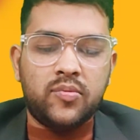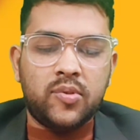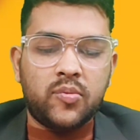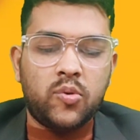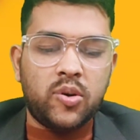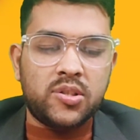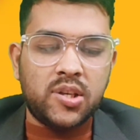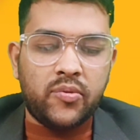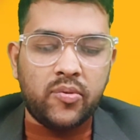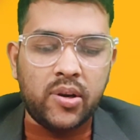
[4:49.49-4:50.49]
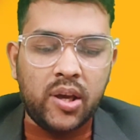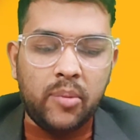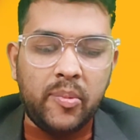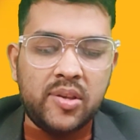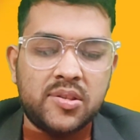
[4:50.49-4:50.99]
For 4 shift 1
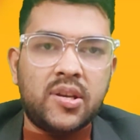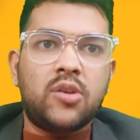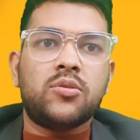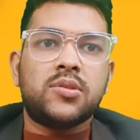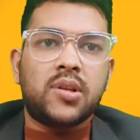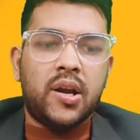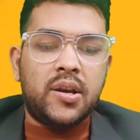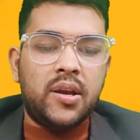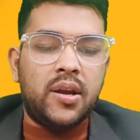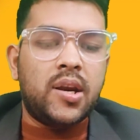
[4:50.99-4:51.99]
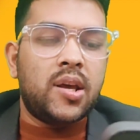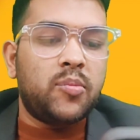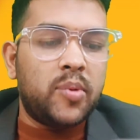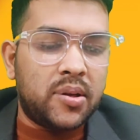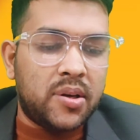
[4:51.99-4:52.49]
chemistry, question ID ending
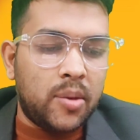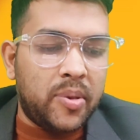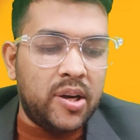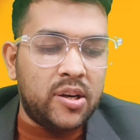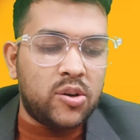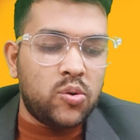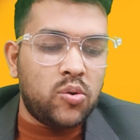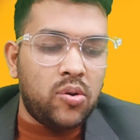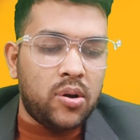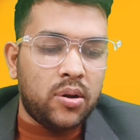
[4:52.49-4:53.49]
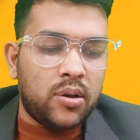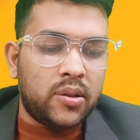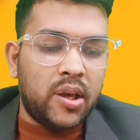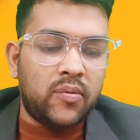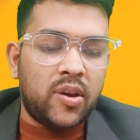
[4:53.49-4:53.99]
with 222,
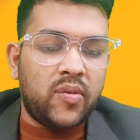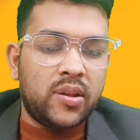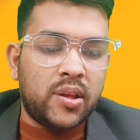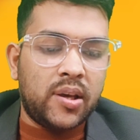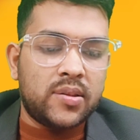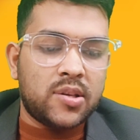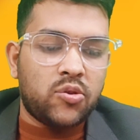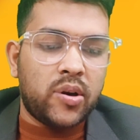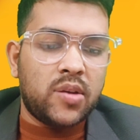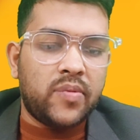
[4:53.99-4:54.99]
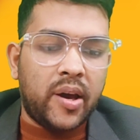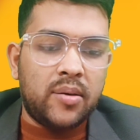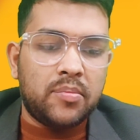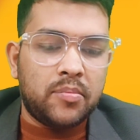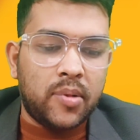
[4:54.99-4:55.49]
they have given the answer
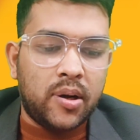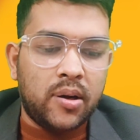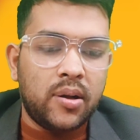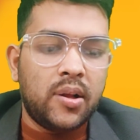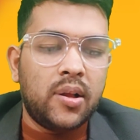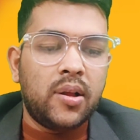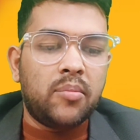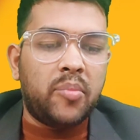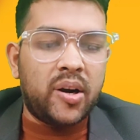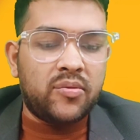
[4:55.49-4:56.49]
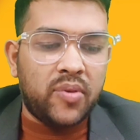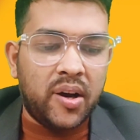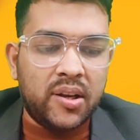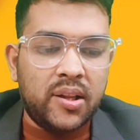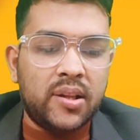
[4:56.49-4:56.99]
25, but
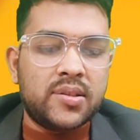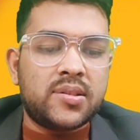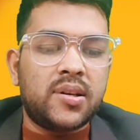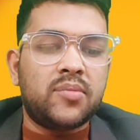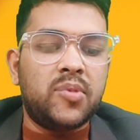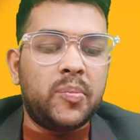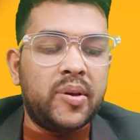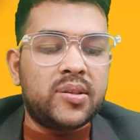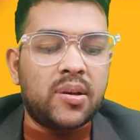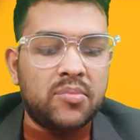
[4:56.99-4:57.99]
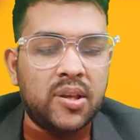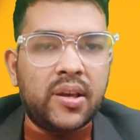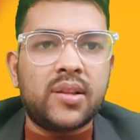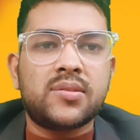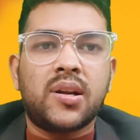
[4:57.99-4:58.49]
final answer will be something
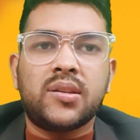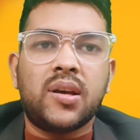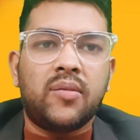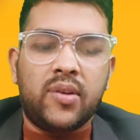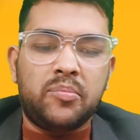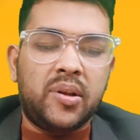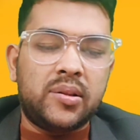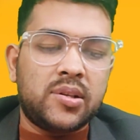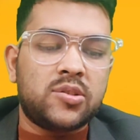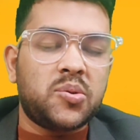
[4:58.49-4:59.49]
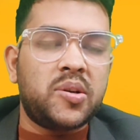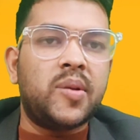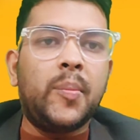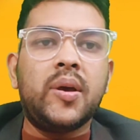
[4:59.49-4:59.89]
else that they haven't mentioned, so it will be